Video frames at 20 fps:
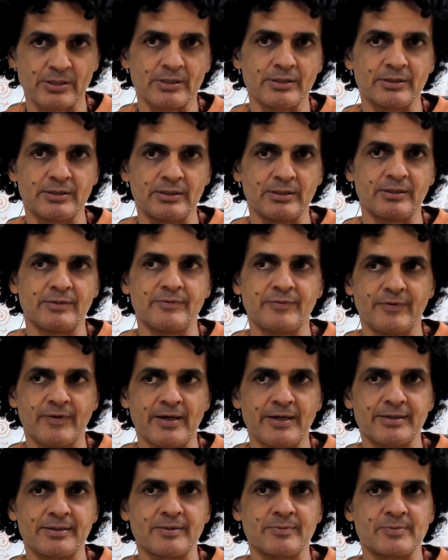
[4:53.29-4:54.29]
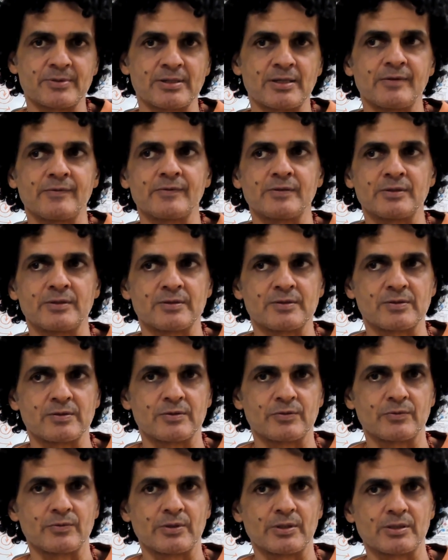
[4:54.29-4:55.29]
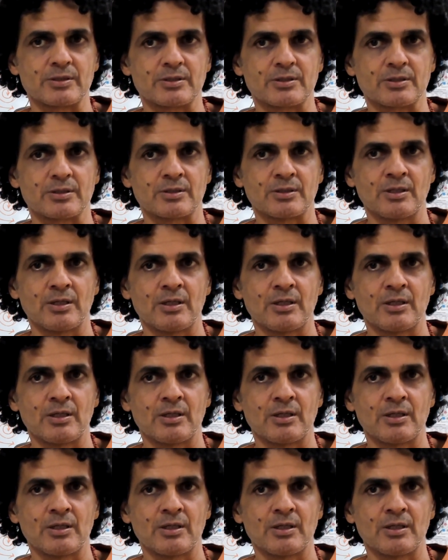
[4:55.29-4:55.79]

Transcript: until they find themselves in this situation,